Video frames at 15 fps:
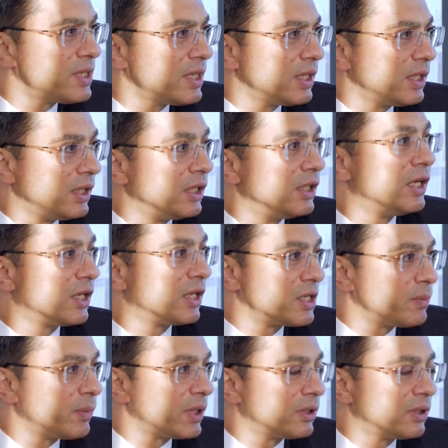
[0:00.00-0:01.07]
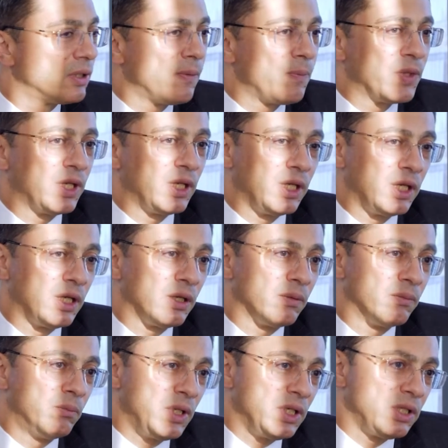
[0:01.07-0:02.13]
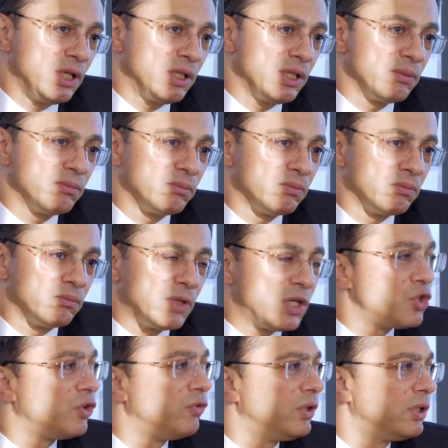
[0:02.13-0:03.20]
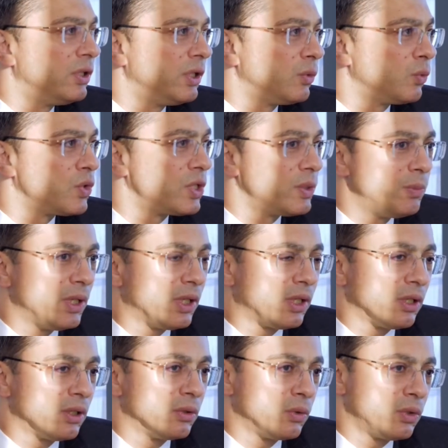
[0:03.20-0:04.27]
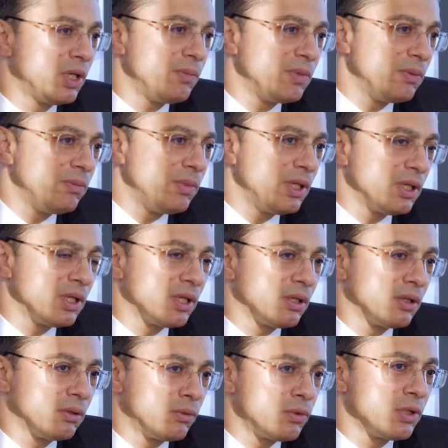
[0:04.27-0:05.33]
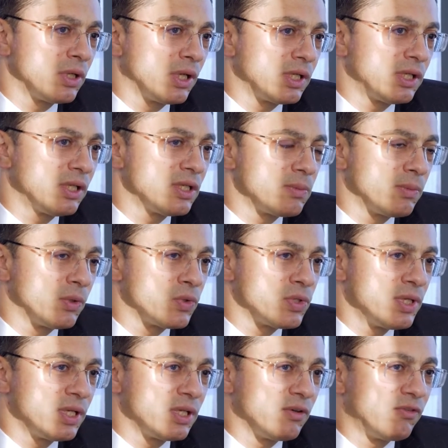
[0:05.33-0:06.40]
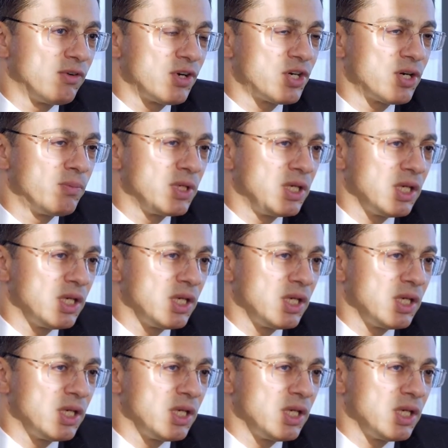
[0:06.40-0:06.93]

national project. It's the International Cooperation and Export Project, and we are making good progress in this.